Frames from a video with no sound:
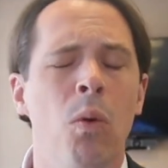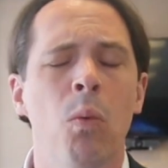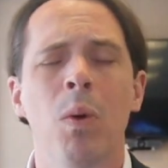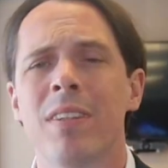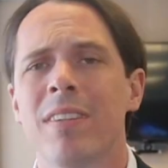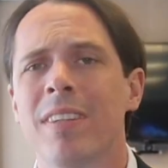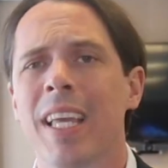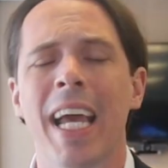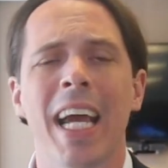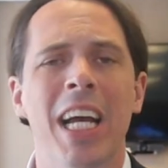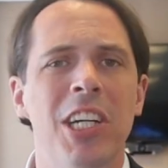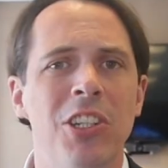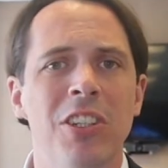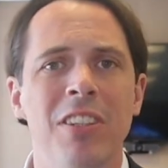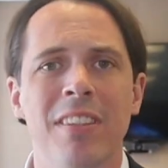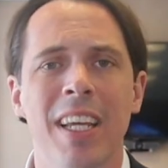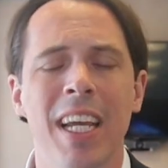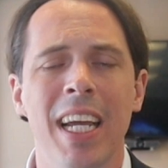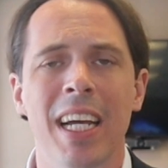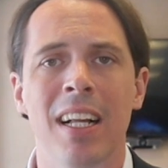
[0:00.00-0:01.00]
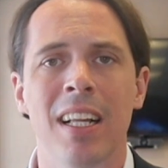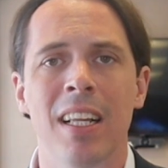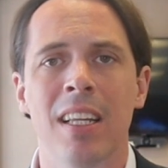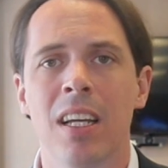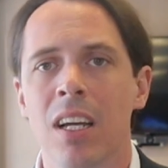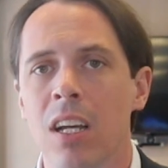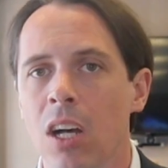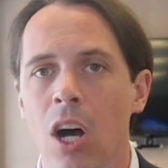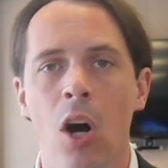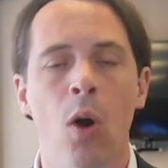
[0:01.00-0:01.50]
What's cash entail?
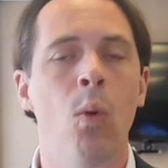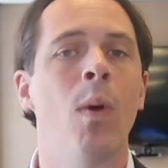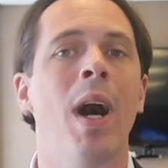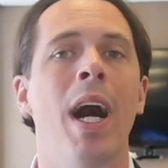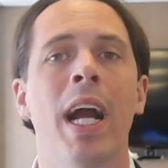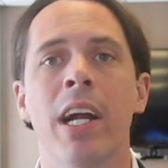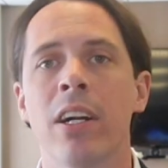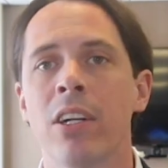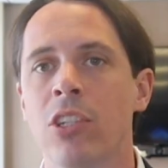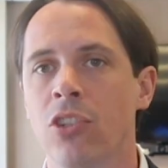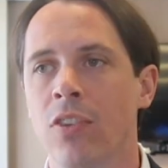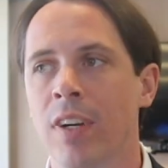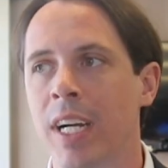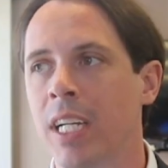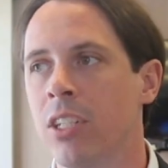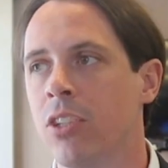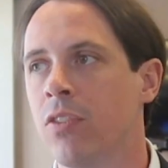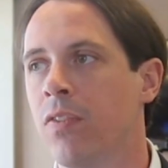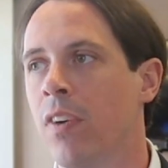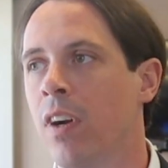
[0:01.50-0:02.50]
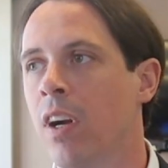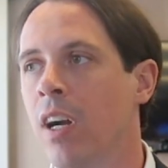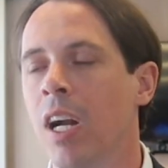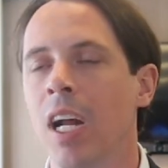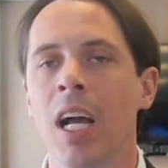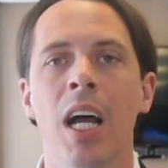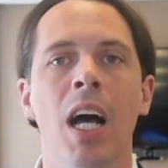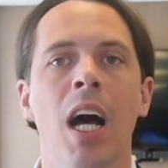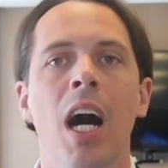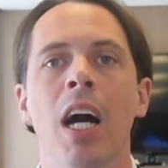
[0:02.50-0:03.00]
A wire transfer,
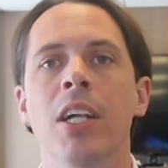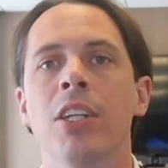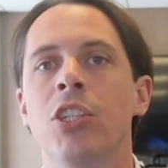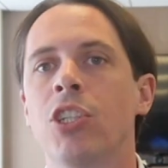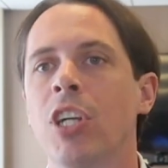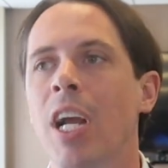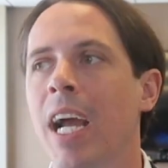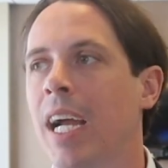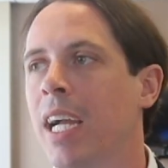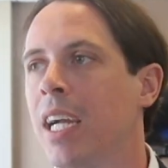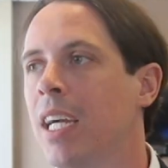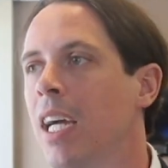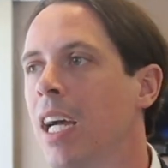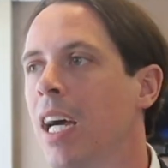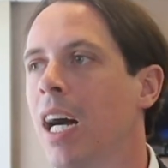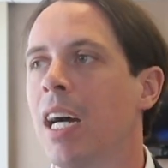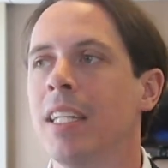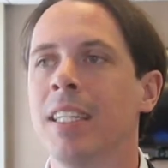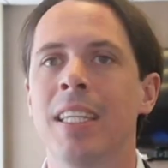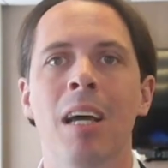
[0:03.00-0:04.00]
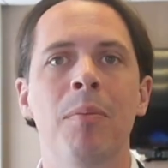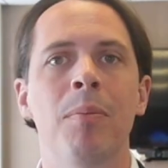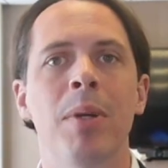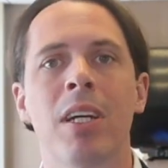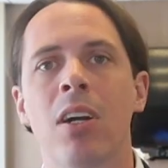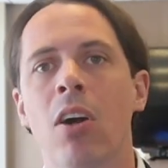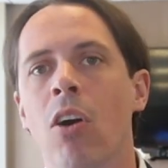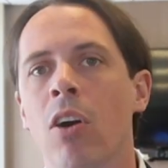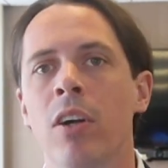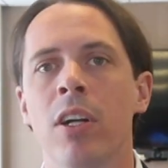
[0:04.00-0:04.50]
a check, a
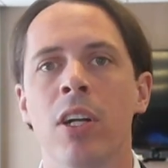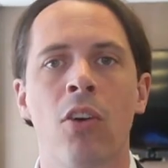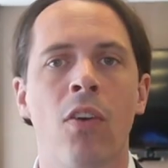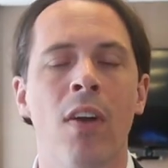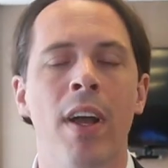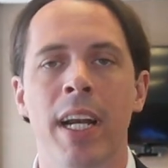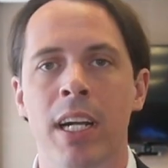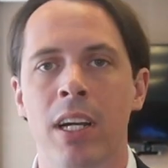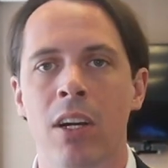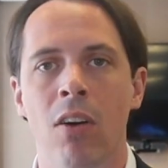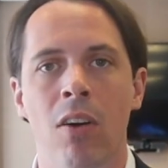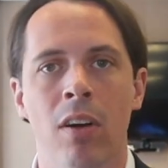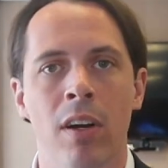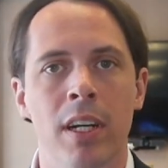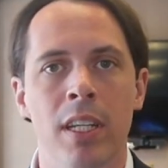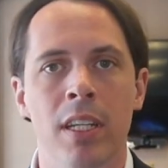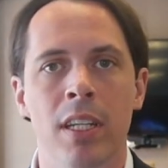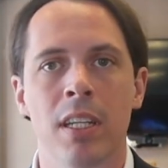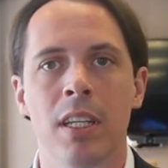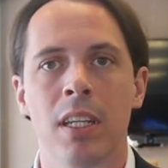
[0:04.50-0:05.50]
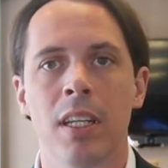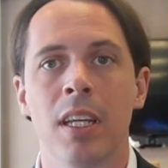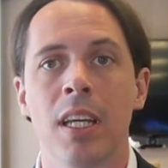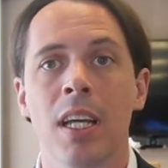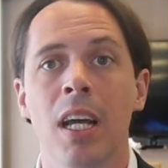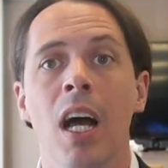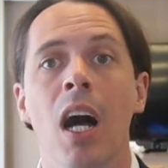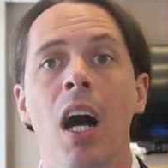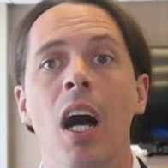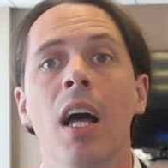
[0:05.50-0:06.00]
debit card, a credit card.
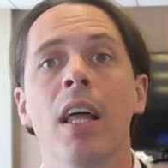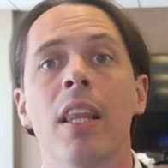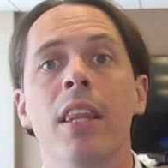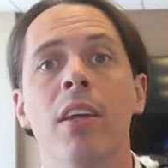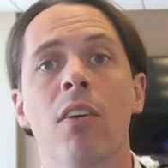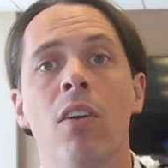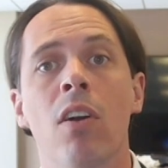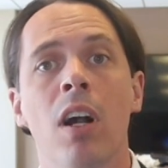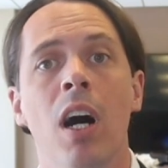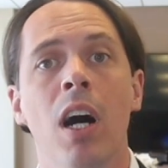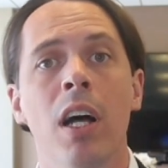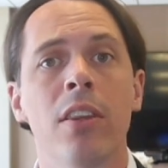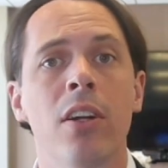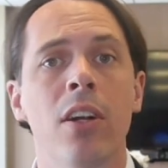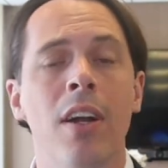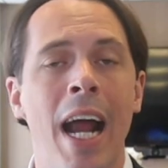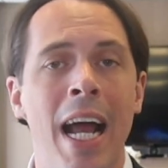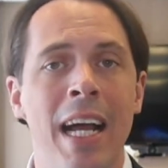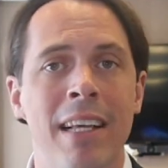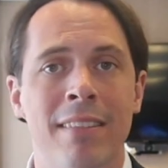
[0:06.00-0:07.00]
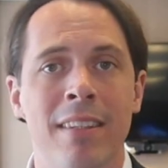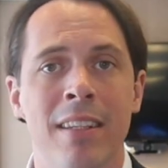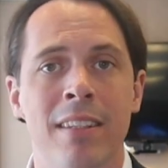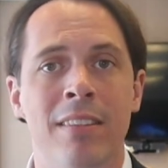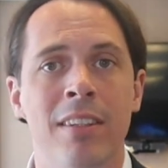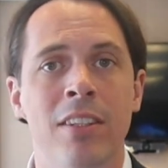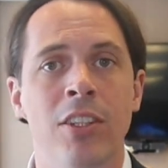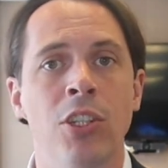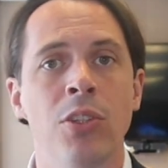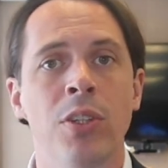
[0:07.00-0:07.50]
There are other
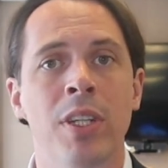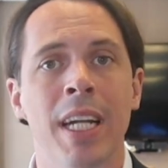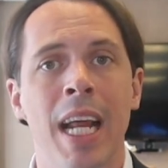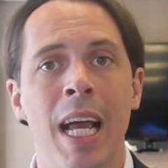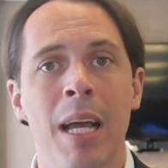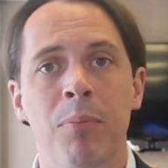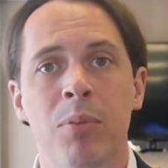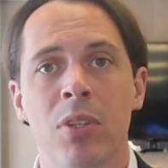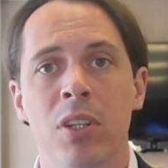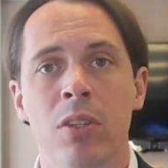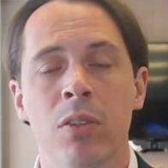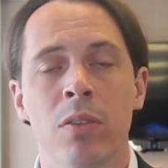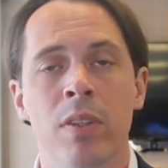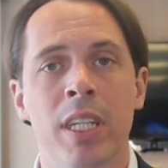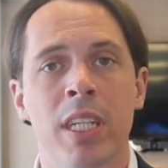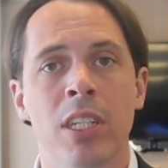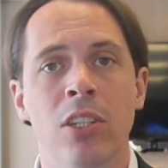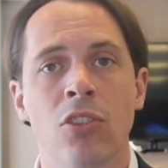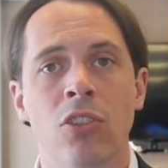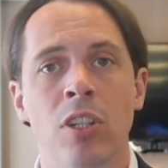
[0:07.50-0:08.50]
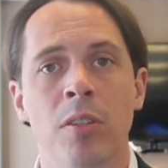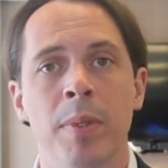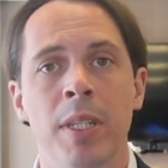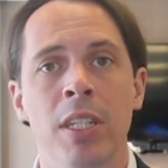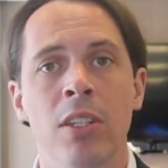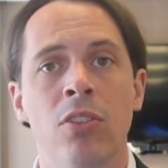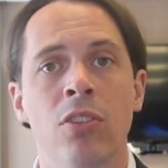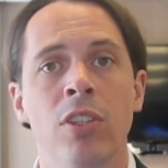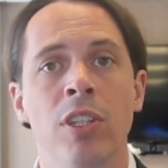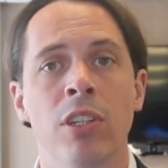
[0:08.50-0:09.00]
assets that you can absolutely
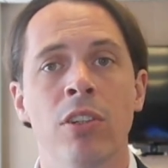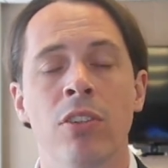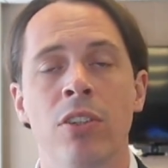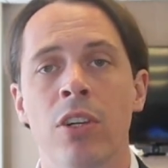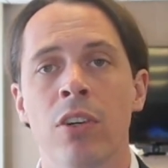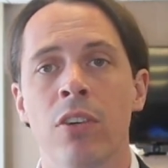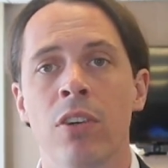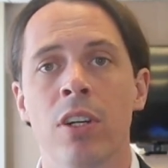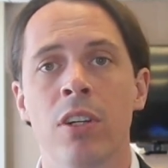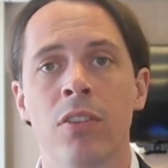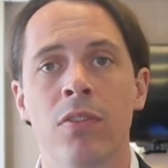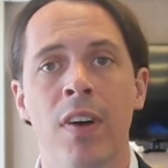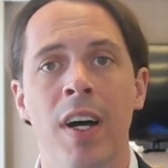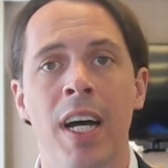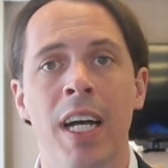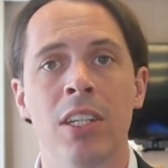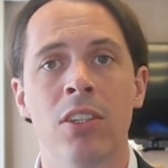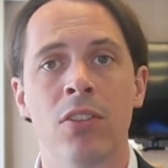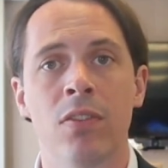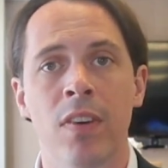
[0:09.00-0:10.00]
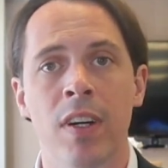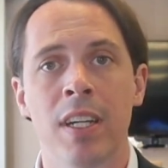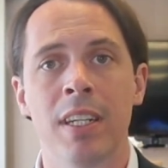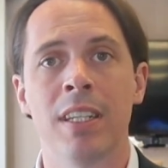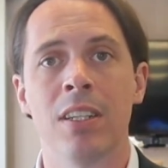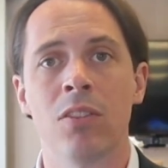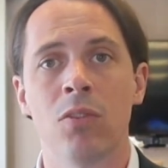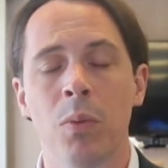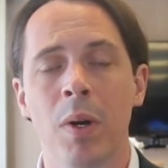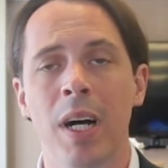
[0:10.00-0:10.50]
contribute to your donor-advised
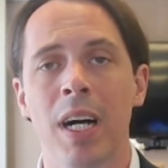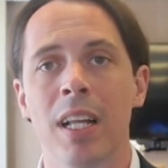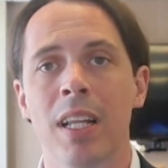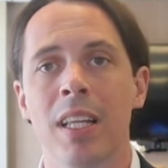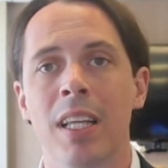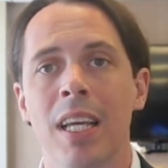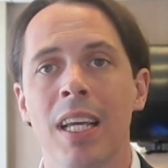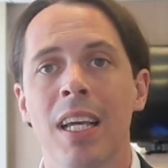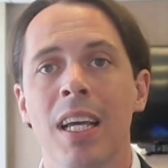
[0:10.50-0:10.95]
fund as well.